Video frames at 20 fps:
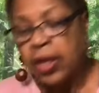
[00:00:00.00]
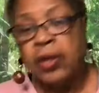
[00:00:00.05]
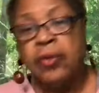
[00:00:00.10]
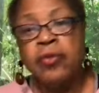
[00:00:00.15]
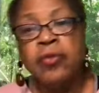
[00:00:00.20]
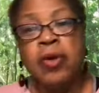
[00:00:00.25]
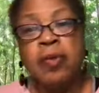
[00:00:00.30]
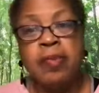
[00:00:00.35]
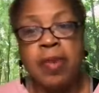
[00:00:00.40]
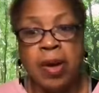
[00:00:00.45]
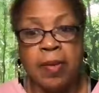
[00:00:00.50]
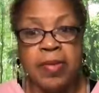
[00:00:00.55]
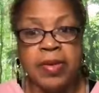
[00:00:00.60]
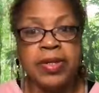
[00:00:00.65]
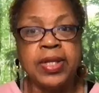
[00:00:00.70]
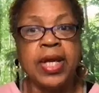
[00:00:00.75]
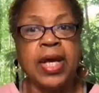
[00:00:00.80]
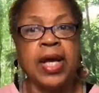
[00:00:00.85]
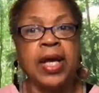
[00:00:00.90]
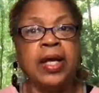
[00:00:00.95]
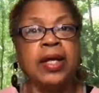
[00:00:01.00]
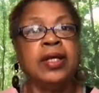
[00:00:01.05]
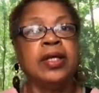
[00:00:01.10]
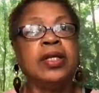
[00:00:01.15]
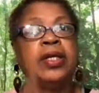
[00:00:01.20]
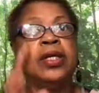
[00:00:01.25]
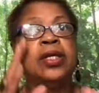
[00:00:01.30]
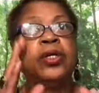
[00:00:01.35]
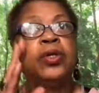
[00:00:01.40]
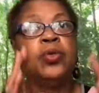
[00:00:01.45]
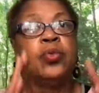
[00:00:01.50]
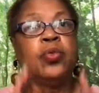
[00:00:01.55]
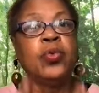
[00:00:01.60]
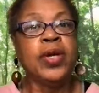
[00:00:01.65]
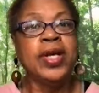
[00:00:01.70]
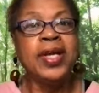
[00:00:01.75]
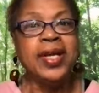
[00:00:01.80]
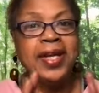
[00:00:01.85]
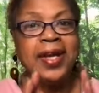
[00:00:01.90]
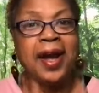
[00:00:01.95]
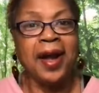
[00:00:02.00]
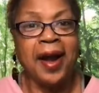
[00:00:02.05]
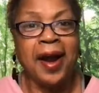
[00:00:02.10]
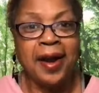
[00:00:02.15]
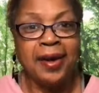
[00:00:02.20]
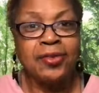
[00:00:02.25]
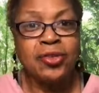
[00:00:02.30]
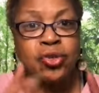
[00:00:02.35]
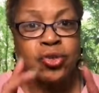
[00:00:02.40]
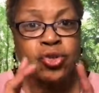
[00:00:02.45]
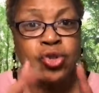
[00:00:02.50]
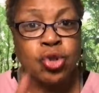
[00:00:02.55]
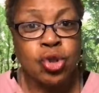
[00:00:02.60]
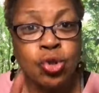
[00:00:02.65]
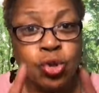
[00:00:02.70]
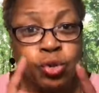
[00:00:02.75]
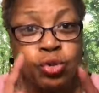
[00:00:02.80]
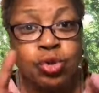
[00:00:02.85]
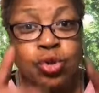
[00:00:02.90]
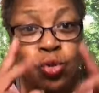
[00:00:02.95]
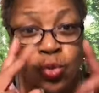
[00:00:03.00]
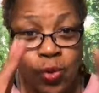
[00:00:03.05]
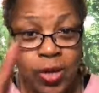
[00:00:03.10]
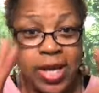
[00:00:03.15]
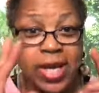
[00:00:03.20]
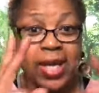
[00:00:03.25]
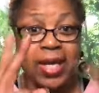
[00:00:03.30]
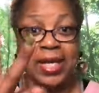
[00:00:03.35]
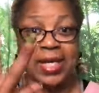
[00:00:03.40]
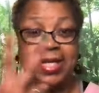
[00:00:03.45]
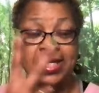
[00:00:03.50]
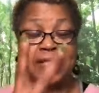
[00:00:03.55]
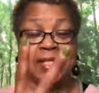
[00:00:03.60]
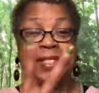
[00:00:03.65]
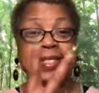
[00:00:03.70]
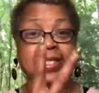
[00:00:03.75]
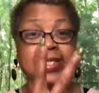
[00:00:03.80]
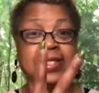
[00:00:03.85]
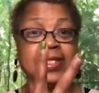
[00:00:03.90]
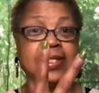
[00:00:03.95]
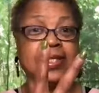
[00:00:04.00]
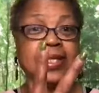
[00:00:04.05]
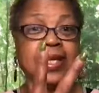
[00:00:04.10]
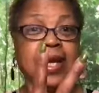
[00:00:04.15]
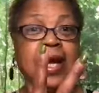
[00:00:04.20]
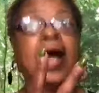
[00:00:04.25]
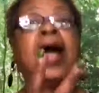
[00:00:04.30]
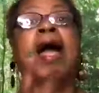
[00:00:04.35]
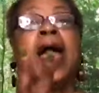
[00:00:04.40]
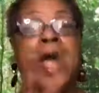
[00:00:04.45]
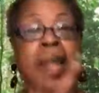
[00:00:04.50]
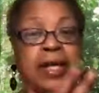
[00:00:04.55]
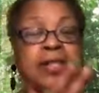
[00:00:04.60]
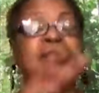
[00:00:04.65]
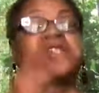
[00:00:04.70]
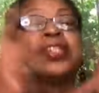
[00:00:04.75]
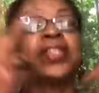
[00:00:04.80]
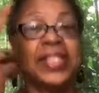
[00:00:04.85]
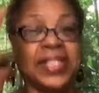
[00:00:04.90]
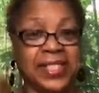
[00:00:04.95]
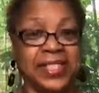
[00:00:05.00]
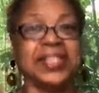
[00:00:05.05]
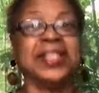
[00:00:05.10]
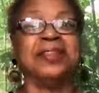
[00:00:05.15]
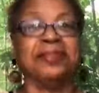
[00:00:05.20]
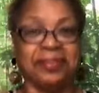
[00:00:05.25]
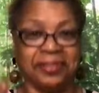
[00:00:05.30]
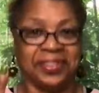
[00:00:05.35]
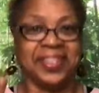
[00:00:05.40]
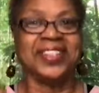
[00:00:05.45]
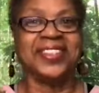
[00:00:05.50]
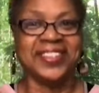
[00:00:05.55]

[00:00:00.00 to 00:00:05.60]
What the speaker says: Remember that. We are two twins are actually different.